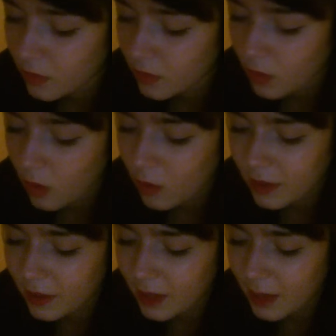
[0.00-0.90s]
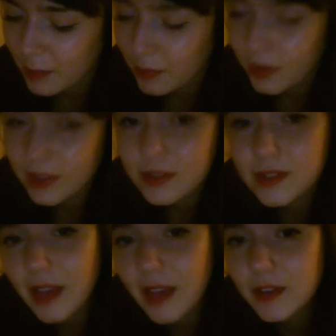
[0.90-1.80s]
of a capering
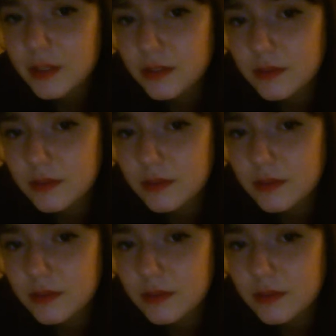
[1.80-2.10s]
skeleton!